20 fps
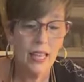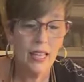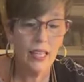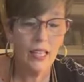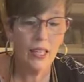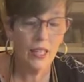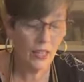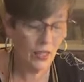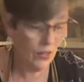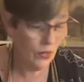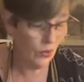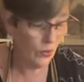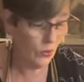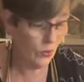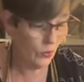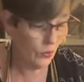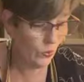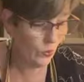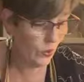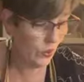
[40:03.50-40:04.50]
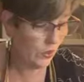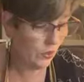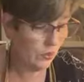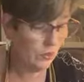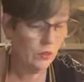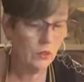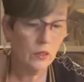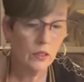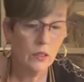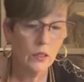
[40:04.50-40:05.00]
Thank you.
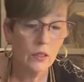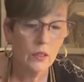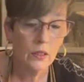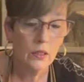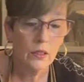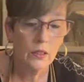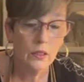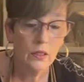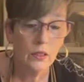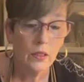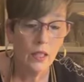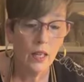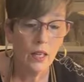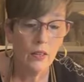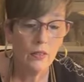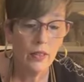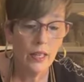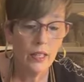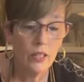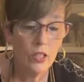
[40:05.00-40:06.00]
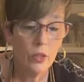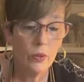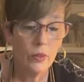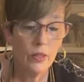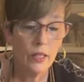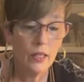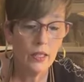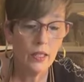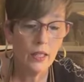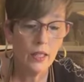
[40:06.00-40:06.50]
All right,
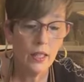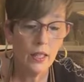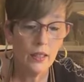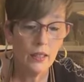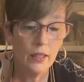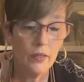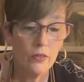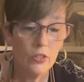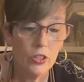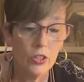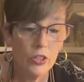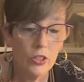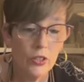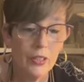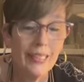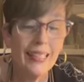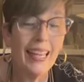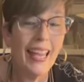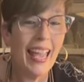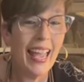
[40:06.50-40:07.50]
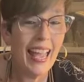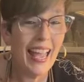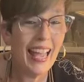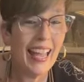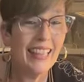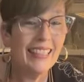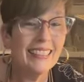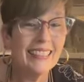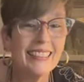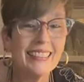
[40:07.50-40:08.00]
doing the
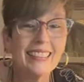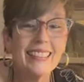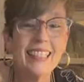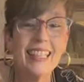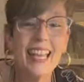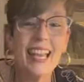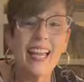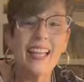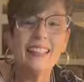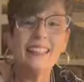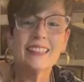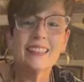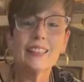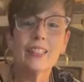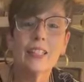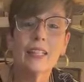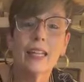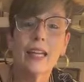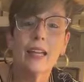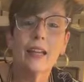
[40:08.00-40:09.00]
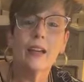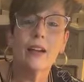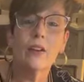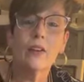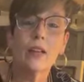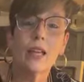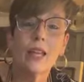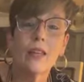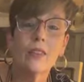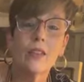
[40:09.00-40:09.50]
yes, yes. Look at,
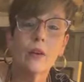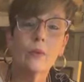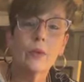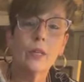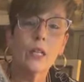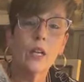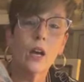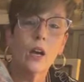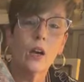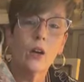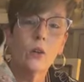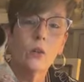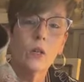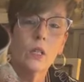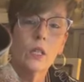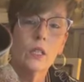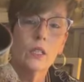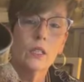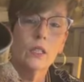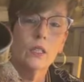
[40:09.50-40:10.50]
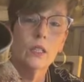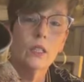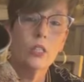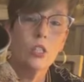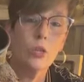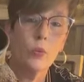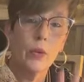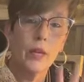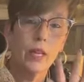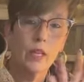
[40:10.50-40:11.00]
okay, there we go.
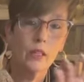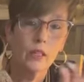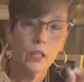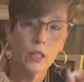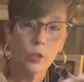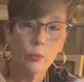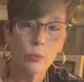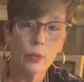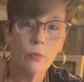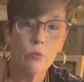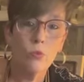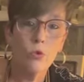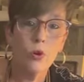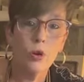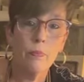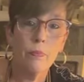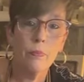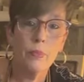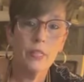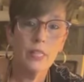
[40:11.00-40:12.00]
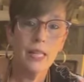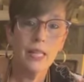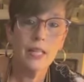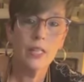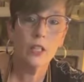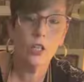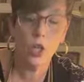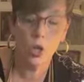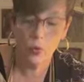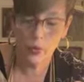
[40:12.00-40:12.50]
So we got a little bit more
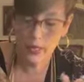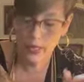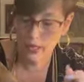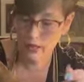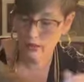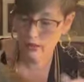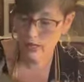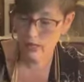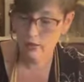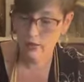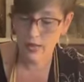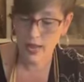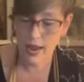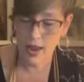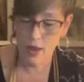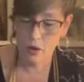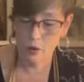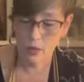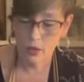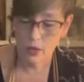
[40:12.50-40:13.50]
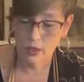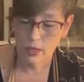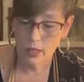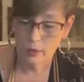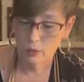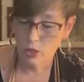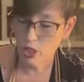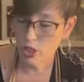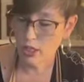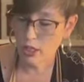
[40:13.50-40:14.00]
patina going in there now.
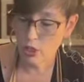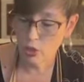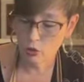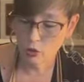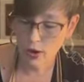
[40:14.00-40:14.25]
Just